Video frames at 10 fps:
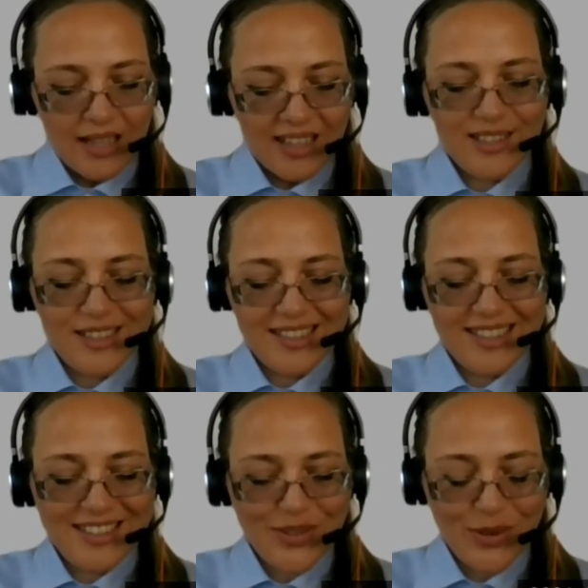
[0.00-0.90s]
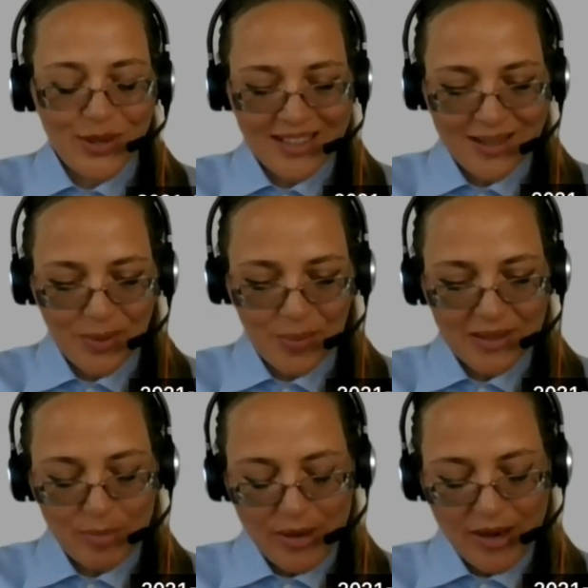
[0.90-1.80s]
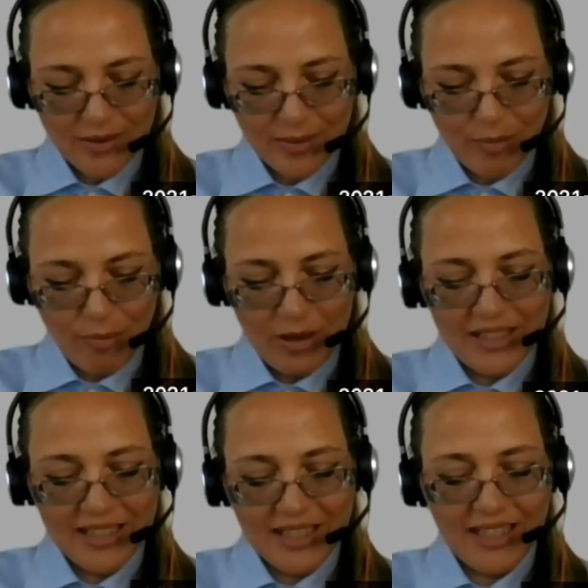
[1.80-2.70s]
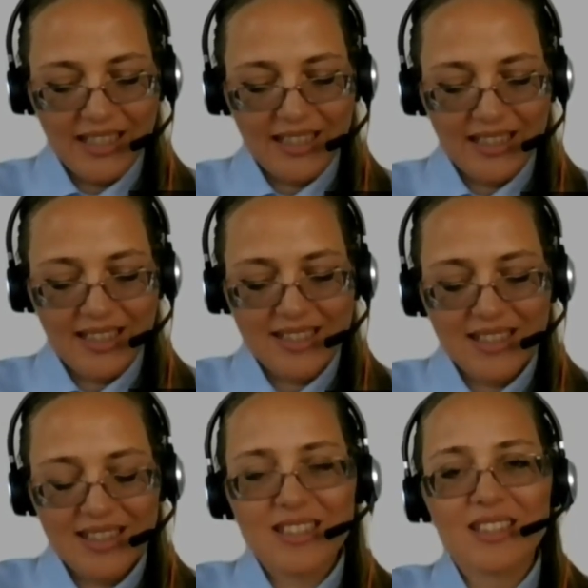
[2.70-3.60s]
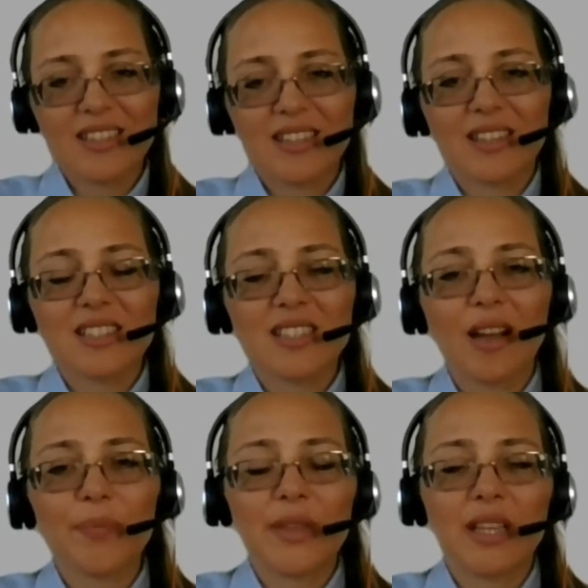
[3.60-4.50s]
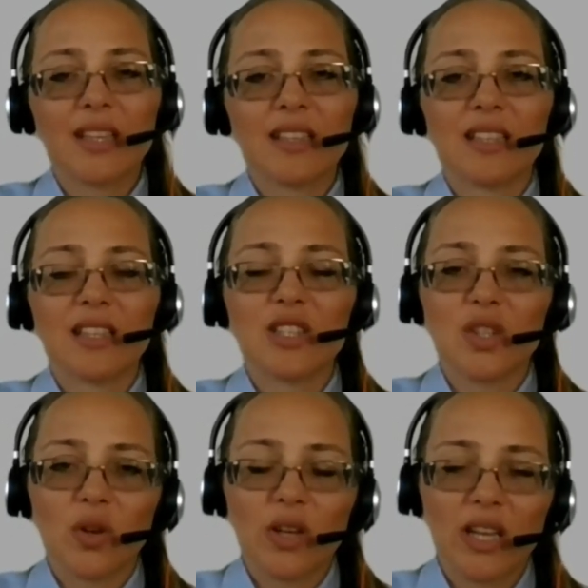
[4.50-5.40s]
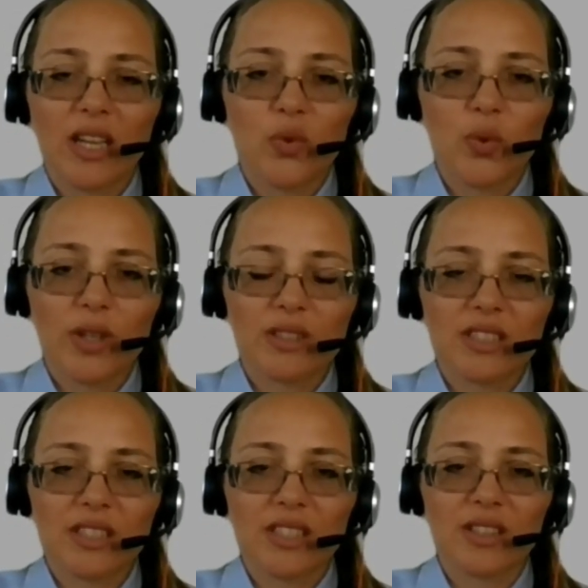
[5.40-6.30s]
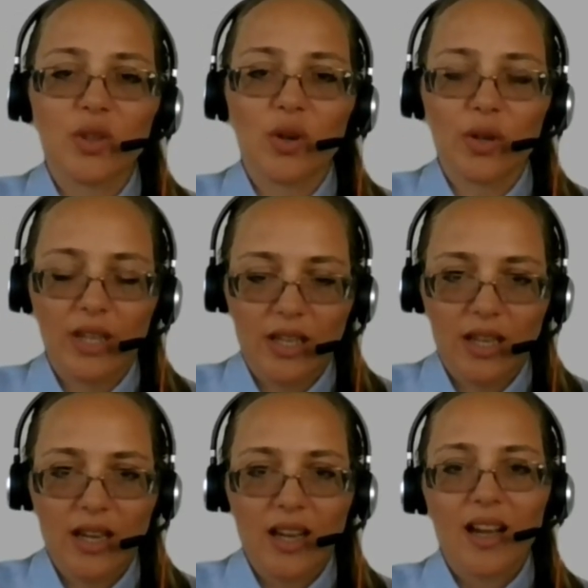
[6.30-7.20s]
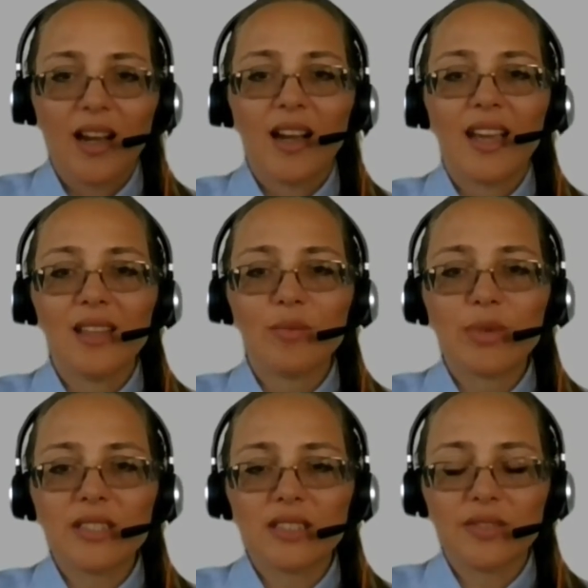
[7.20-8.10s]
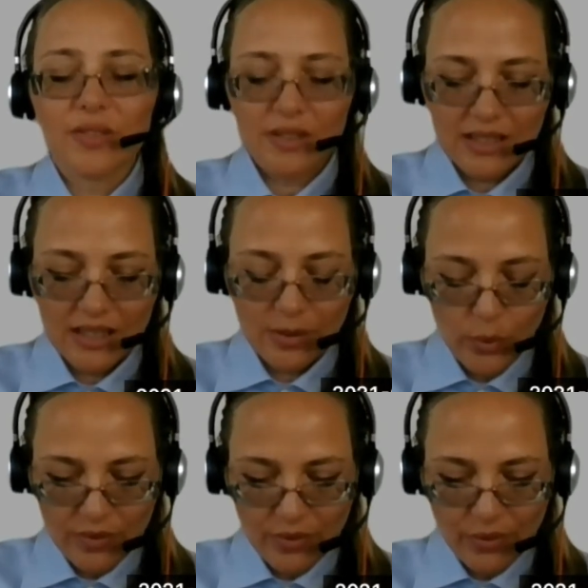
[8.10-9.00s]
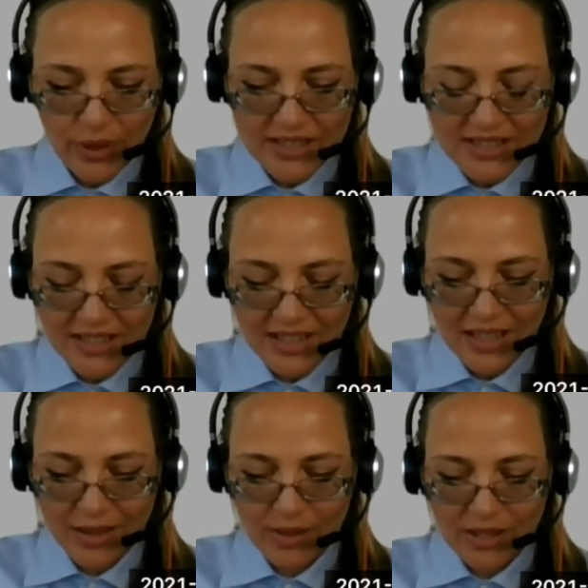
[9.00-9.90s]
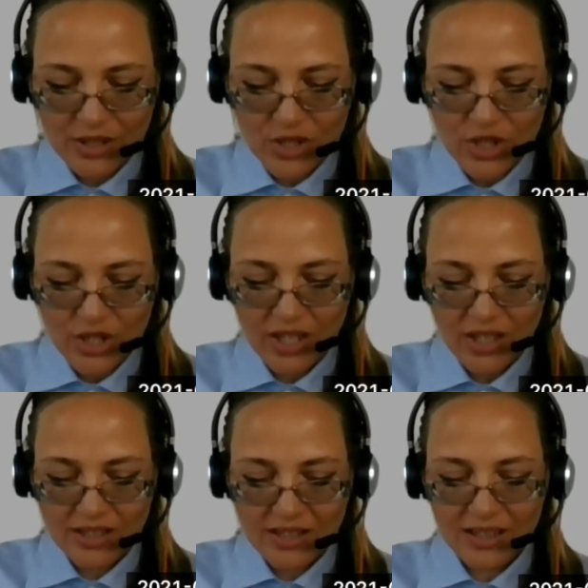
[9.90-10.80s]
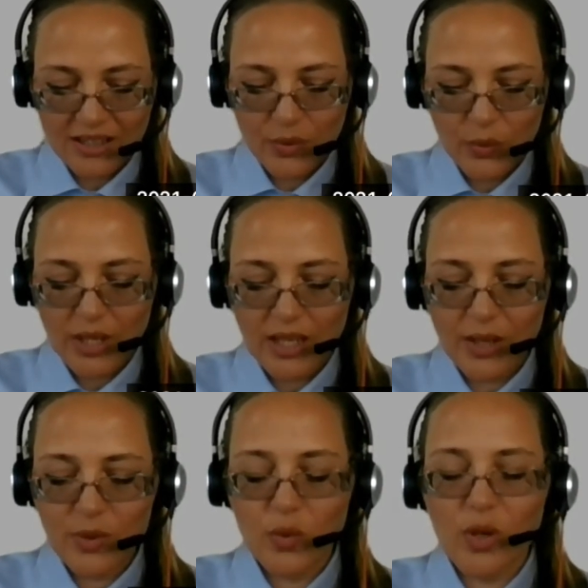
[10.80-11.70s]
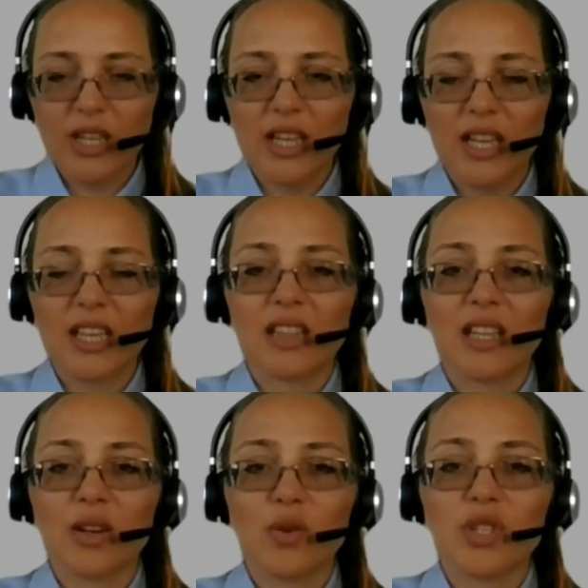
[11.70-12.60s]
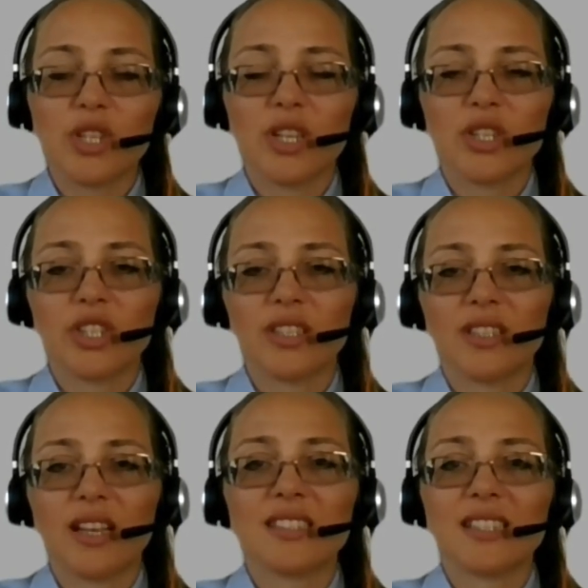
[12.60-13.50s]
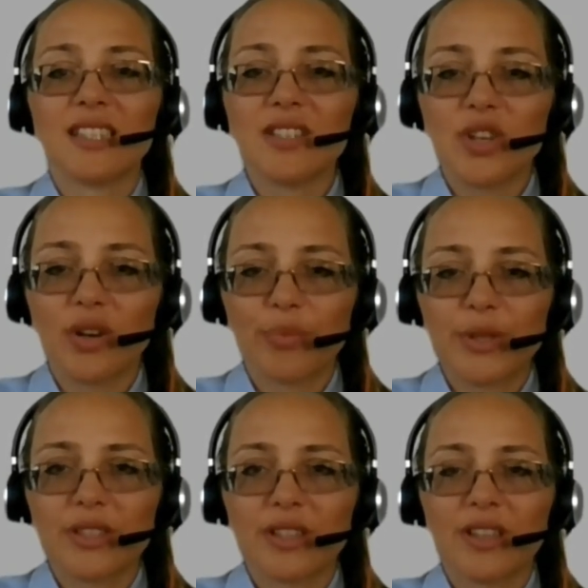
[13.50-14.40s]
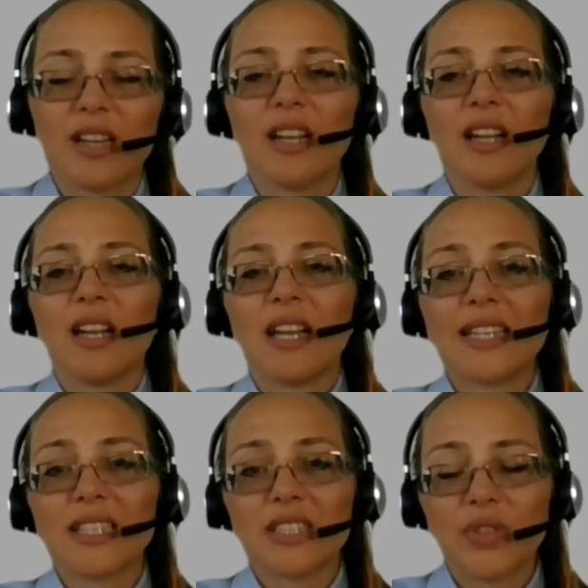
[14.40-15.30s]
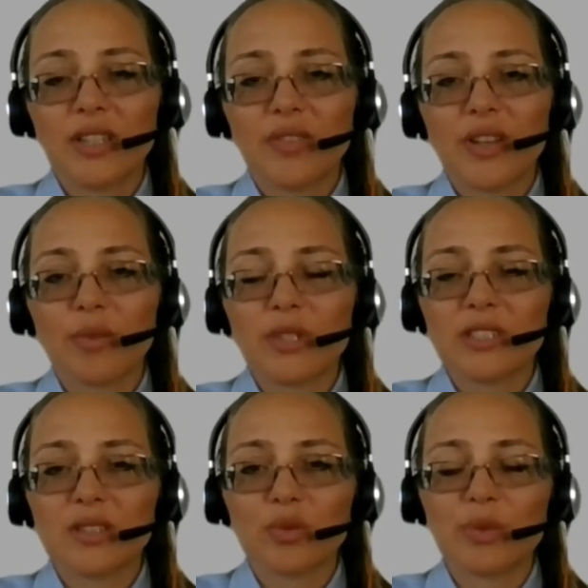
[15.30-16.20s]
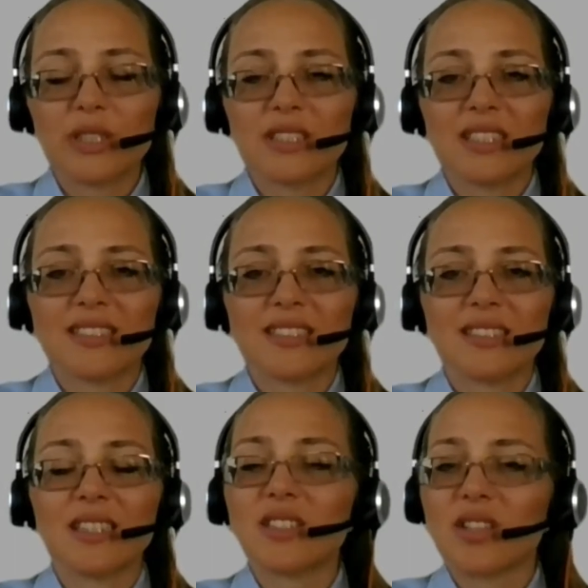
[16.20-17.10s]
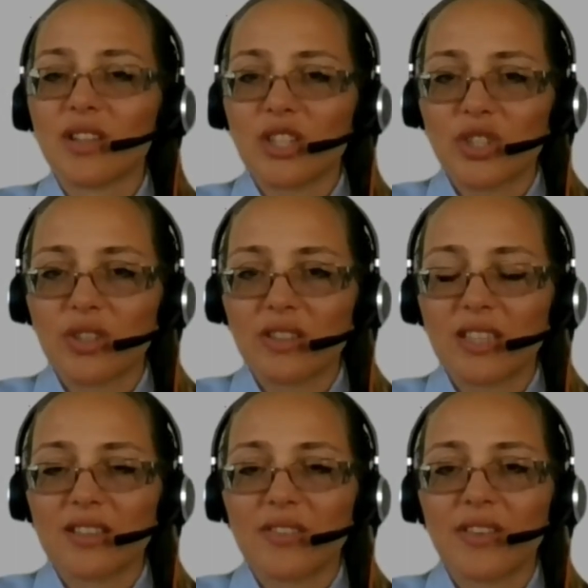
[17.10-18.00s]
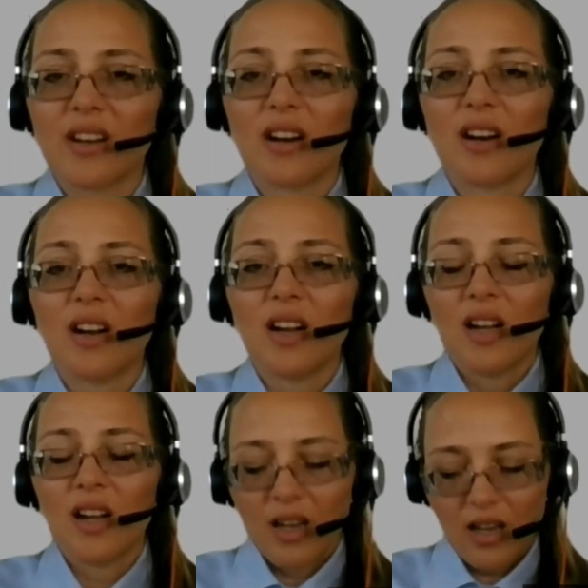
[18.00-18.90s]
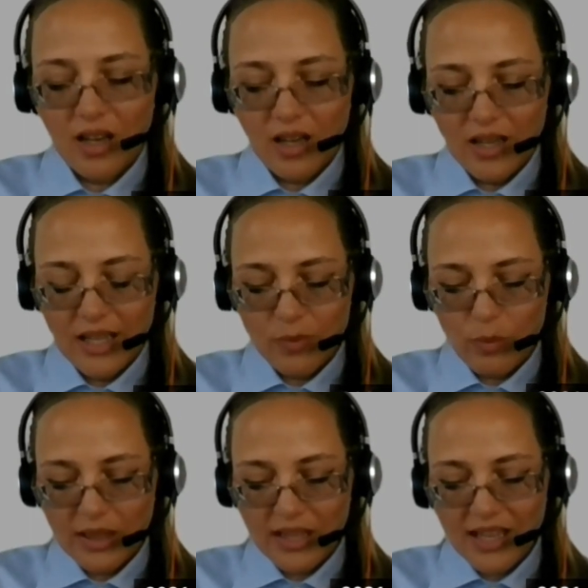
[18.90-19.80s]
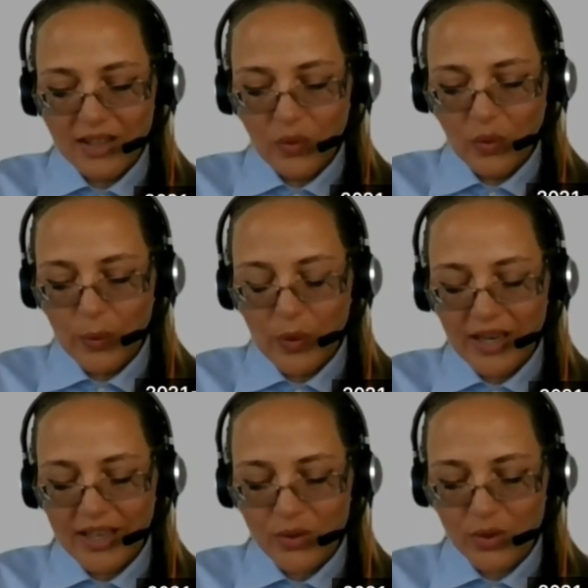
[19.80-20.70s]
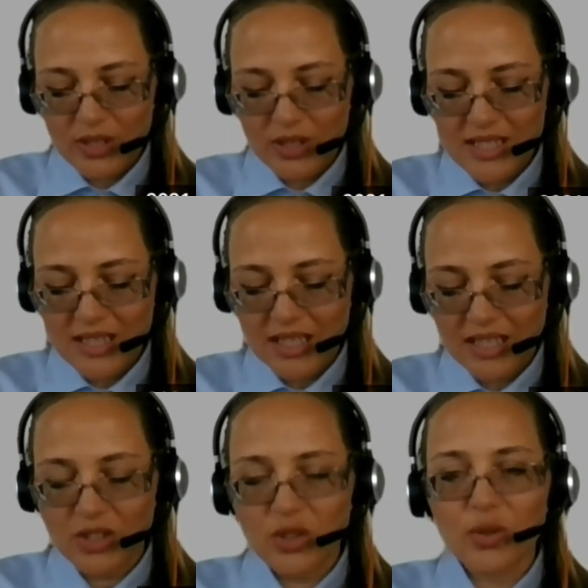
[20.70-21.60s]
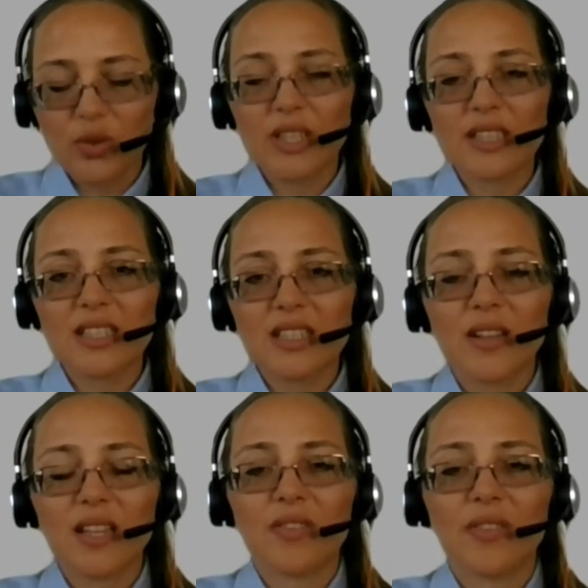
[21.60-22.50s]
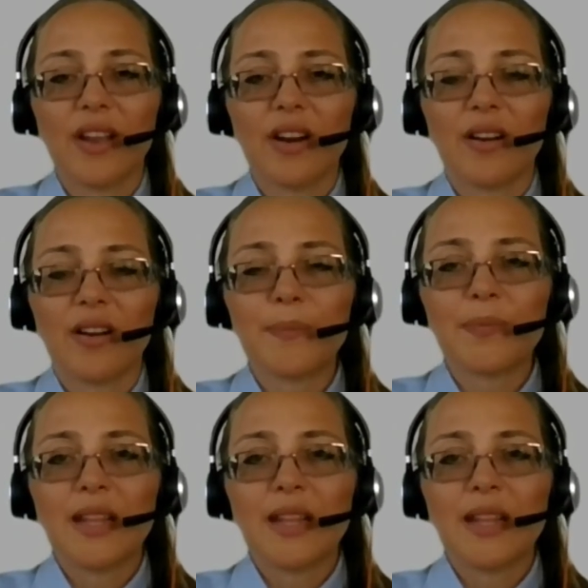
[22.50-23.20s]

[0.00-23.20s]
Let's let's talk a little bit about money, and is it something that is okay to consider talking in business field and with friends? And here I'm gonna share that when I was working in negotiation as an interpreter in a trade fair, business to business, international trade fair, uh, in Milano, I noticed that during the trade fair,